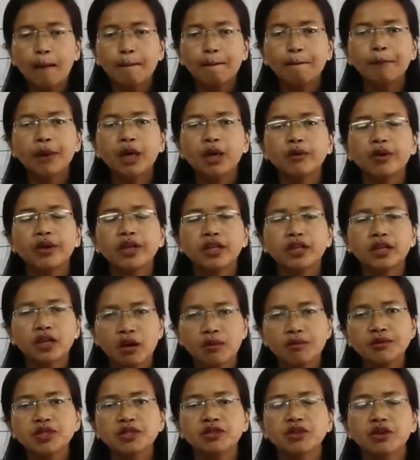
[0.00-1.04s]
but when it
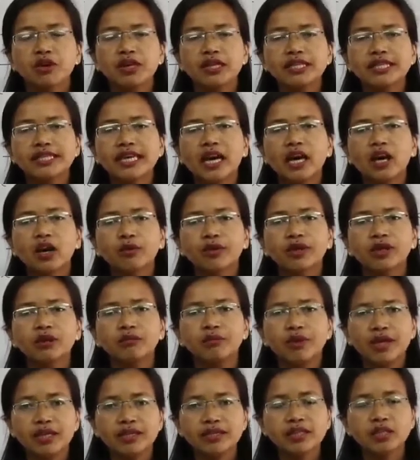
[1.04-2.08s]
comes in contact with a
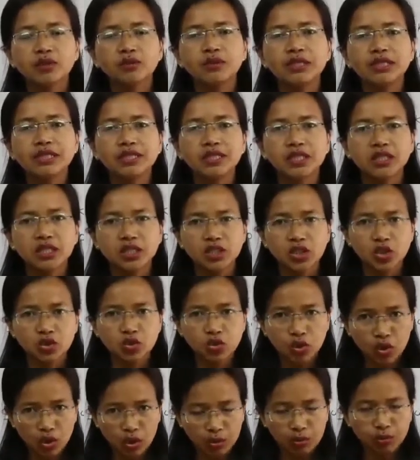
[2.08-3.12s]
base, it will turn into
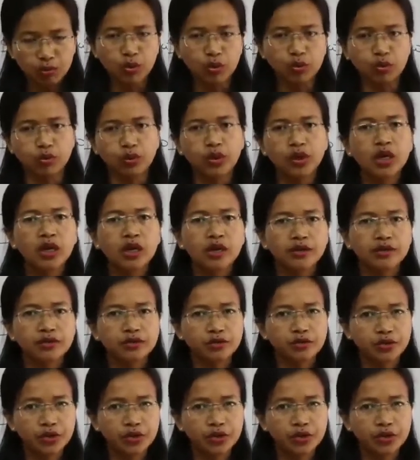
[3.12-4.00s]
blue.